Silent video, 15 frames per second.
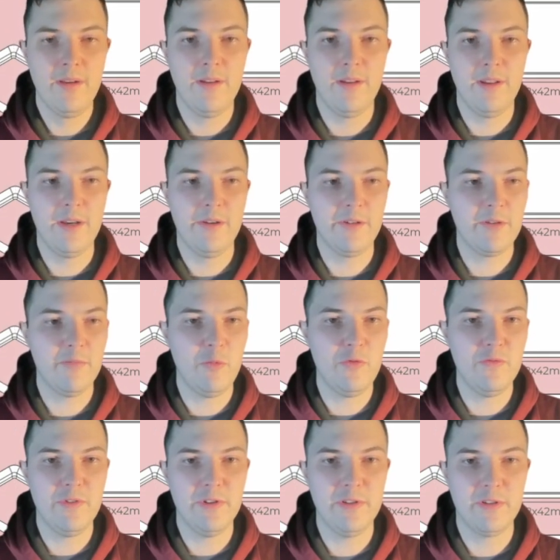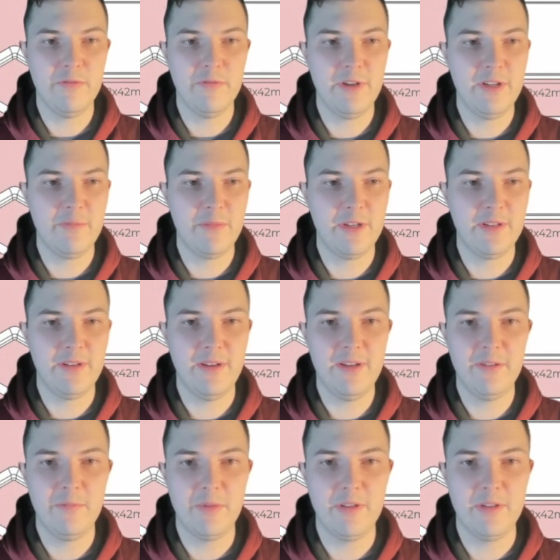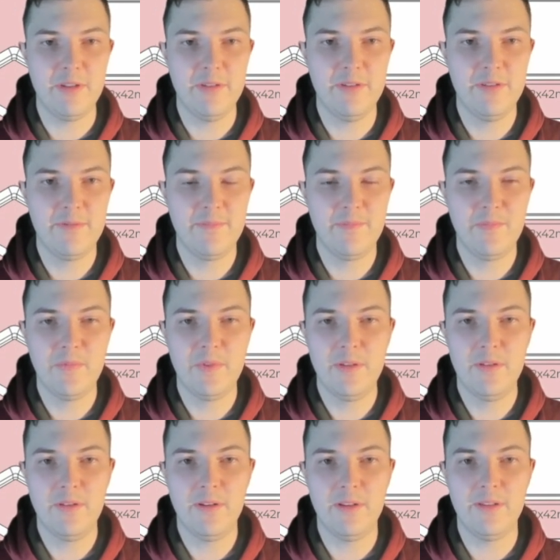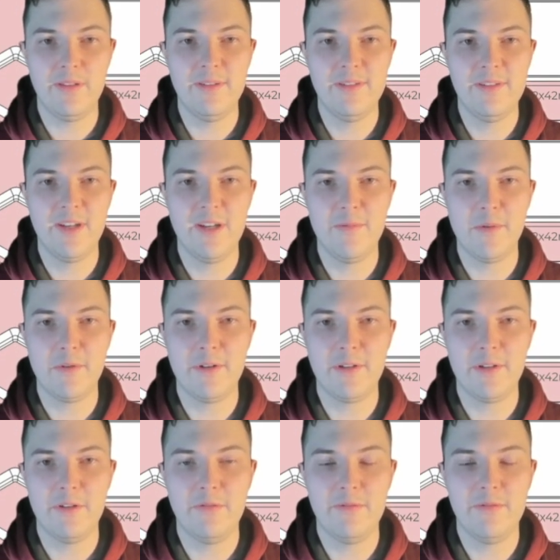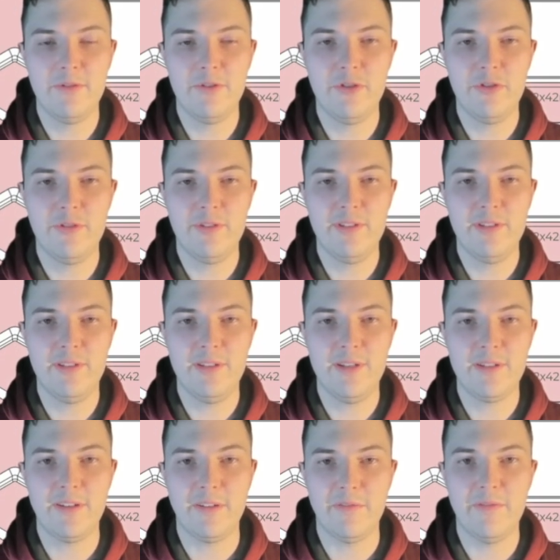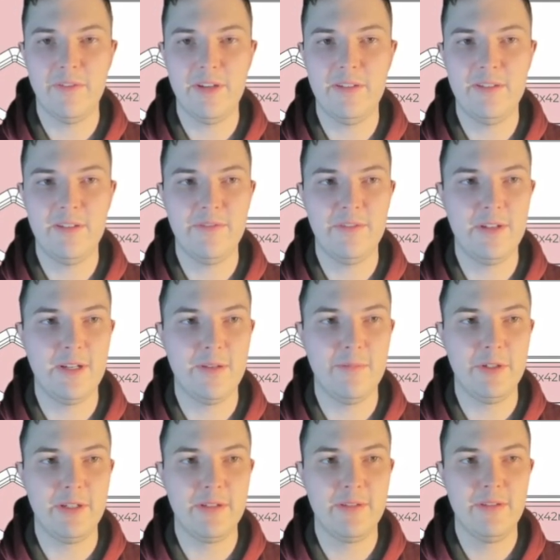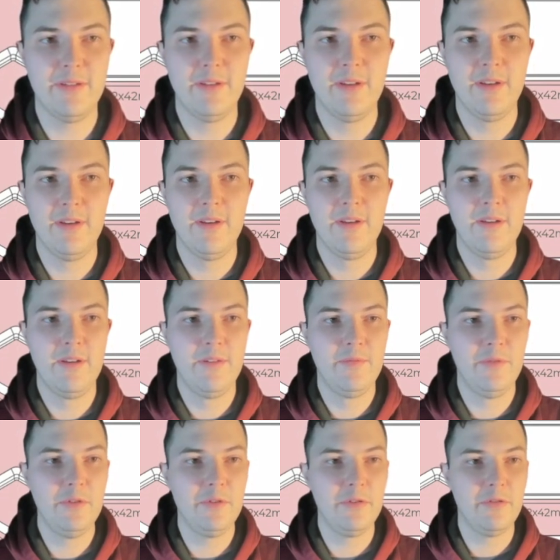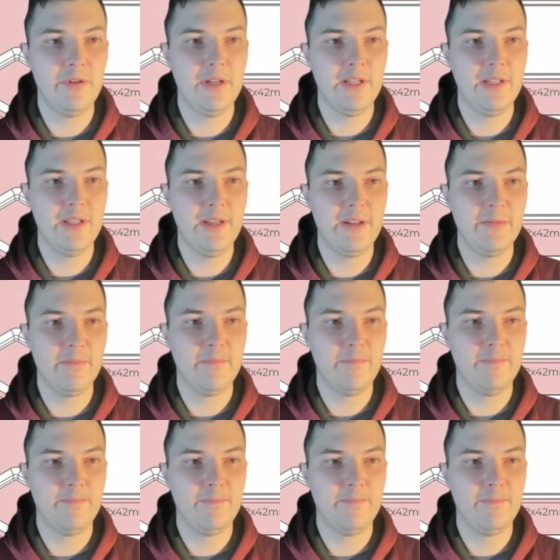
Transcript: Now I can move on to creating my datum planes. This time I'm going to select the face of an object to create a datum.